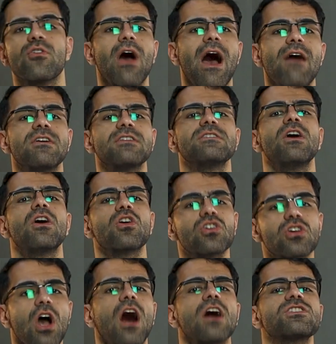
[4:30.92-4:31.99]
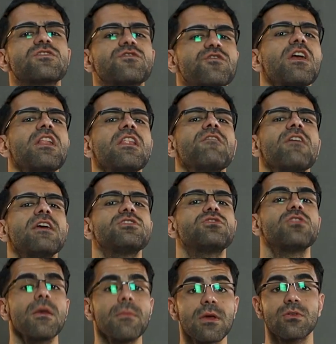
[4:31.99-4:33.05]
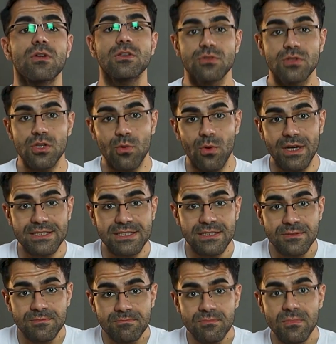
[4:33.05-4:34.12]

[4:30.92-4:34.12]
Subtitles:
you have it, cost-friendly ways to immigrate to the US.